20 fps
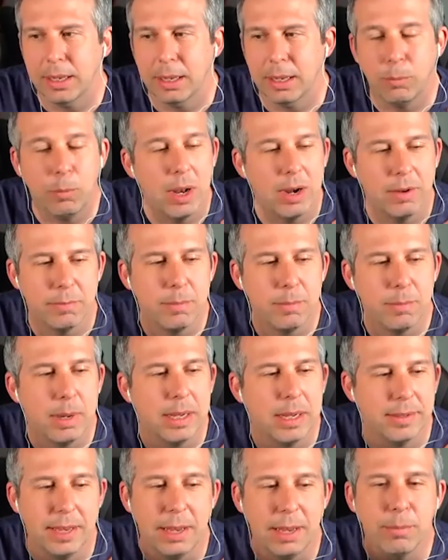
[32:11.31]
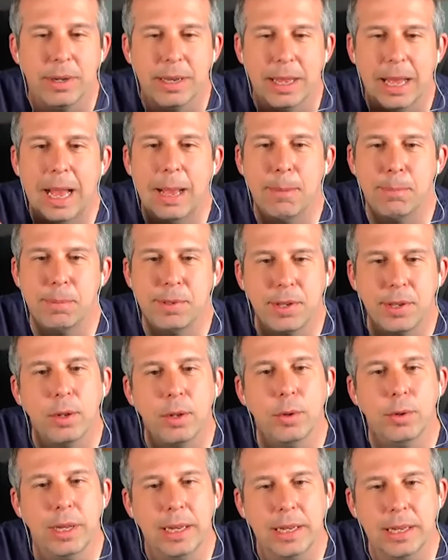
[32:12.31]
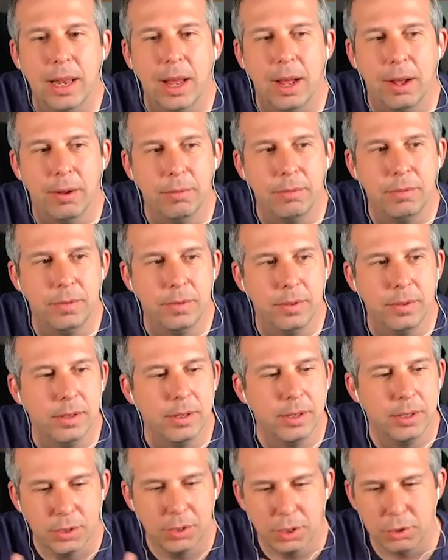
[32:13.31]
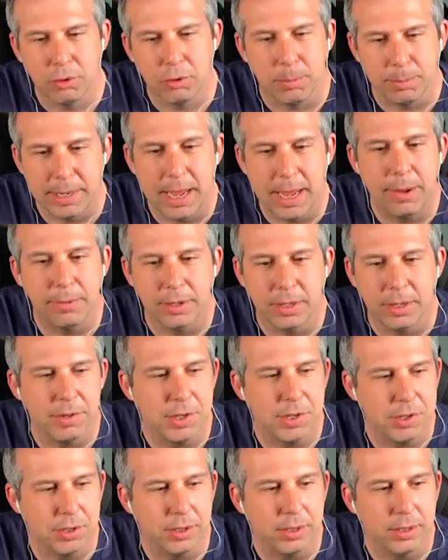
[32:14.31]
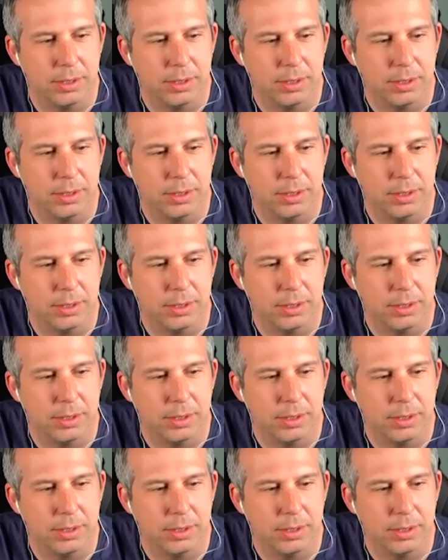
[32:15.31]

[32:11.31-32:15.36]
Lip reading: One of my team would absolutely love to drop down a division